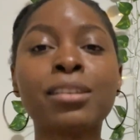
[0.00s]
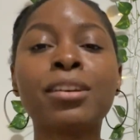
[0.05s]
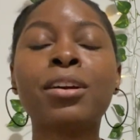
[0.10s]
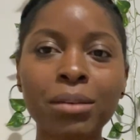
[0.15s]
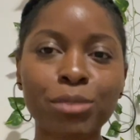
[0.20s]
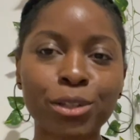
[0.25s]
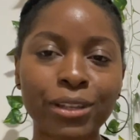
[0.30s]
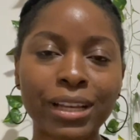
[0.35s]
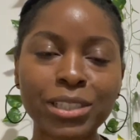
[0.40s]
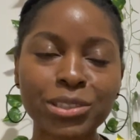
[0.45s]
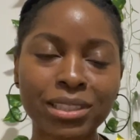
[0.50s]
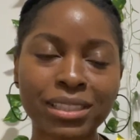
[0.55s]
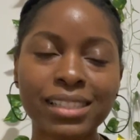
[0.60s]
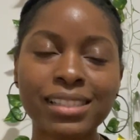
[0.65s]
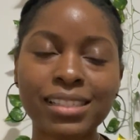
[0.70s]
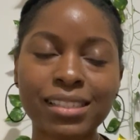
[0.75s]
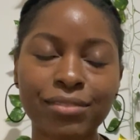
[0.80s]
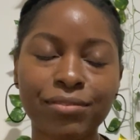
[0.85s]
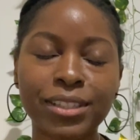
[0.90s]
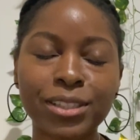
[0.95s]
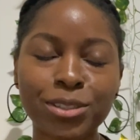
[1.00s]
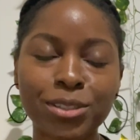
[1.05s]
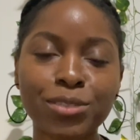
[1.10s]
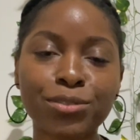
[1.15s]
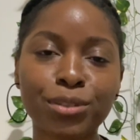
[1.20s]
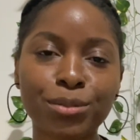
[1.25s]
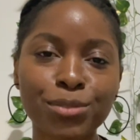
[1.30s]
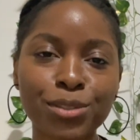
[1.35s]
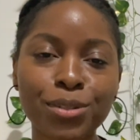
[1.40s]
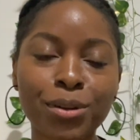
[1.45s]
but you actually see videos
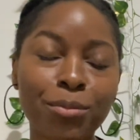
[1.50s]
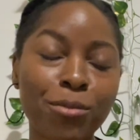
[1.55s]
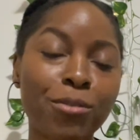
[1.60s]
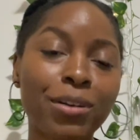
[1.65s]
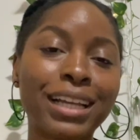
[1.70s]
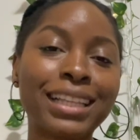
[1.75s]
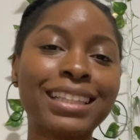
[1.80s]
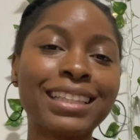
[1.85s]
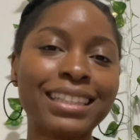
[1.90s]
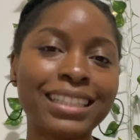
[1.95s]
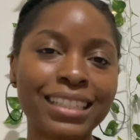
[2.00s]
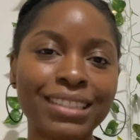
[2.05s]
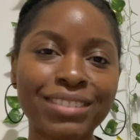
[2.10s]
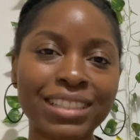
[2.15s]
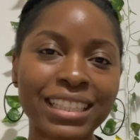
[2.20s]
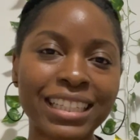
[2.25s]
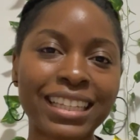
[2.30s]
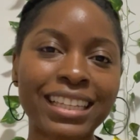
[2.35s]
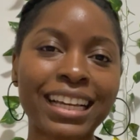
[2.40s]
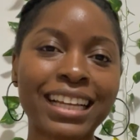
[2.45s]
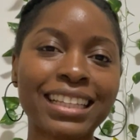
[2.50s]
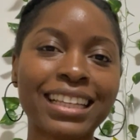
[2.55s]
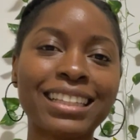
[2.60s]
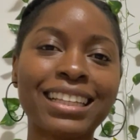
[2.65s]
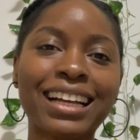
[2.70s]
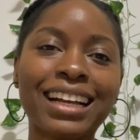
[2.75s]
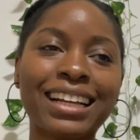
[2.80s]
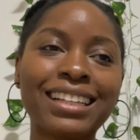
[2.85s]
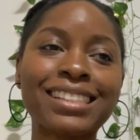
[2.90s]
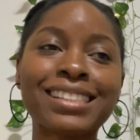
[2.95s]
from someone living in
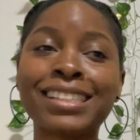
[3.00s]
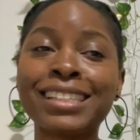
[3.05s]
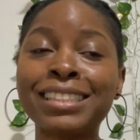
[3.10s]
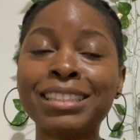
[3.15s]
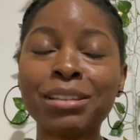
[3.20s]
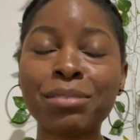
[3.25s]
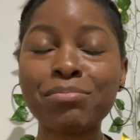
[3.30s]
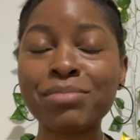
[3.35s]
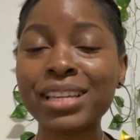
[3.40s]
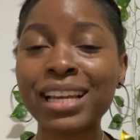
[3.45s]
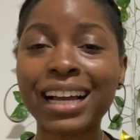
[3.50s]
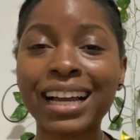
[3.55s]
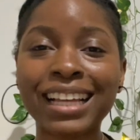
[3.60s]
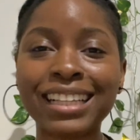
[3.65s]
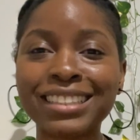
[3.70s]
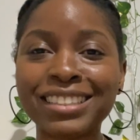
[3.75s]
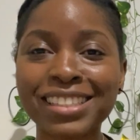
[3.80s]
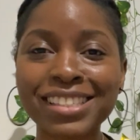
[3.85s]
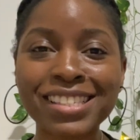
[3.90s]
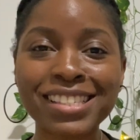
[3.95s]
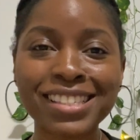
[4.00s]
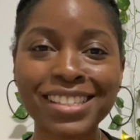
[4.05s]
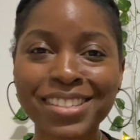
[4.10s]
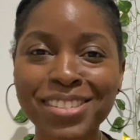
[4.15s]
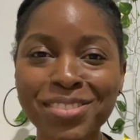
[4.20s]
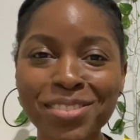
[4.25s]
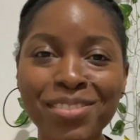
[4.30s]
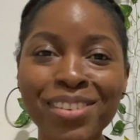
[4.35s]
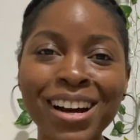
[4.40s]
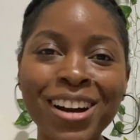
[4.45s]
Canada, seeing the behind the scenes
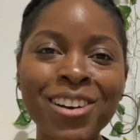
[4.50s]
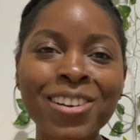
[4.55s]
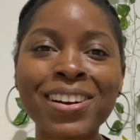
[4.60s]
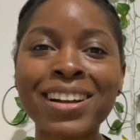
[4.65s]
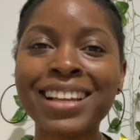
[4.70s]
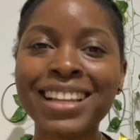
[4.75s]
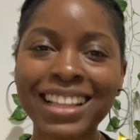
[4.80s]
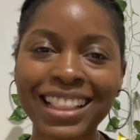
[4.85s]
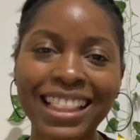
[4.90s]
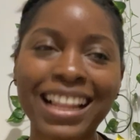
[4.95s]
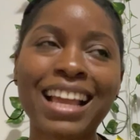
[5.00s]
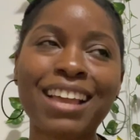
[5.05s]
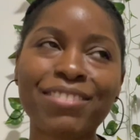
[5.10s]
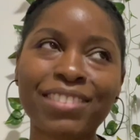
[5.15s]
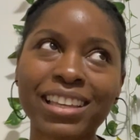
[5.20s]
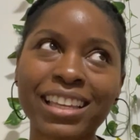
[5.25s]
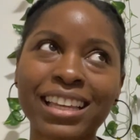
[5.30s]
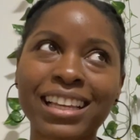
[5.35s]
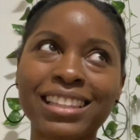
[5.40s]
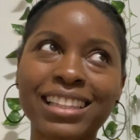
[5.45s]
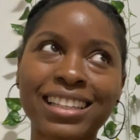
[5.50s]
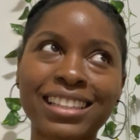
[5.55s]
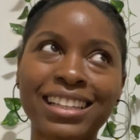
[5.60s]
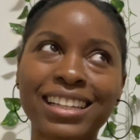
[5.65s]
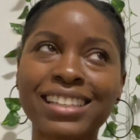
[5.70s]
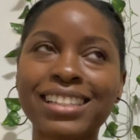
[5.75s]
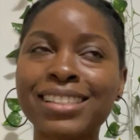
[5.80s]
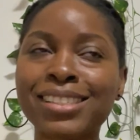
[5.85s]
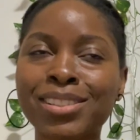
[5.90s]
of how life in Canada is.